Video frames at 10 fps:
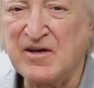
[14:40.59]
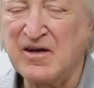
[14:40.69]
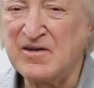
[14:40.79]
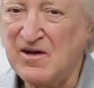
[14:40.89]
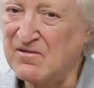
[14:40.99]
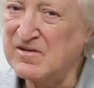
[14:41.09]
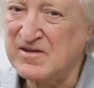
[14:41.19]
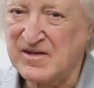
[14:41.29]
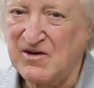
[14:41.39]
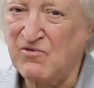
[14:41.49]
and the only
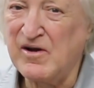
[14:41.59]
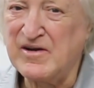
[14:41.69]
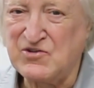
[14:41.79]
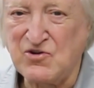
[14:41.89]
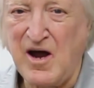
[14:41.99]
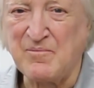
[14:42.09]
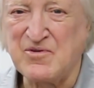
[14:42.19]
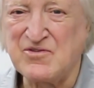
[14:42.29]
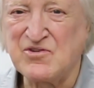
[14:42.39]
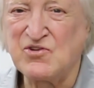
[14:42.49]
thing it really traps is the